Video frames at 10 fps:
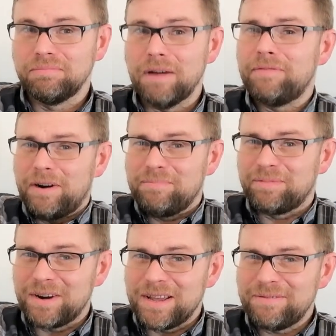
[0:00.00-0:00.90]
very
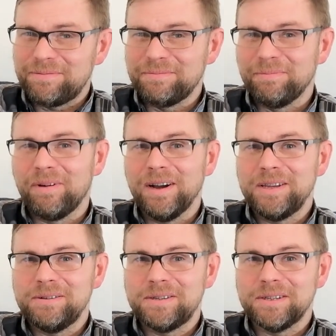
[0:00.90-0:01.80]
brief why
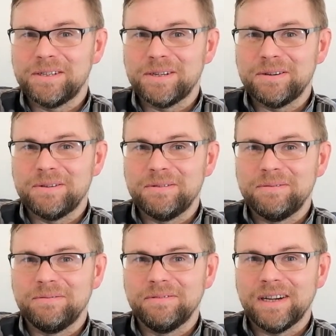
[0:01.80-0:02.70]
you should
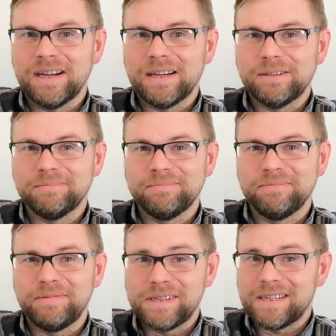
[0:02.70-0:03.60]
do
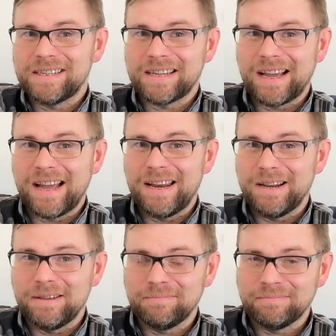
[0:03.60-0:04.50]
physics at
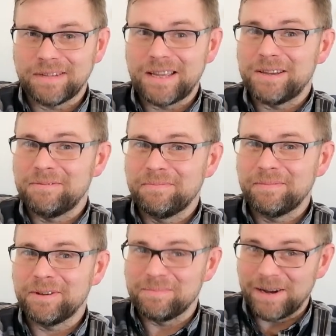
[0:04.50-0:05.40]
Henley. Thank you.
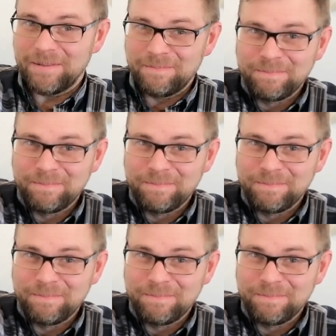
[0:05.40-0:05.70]
Goodbye.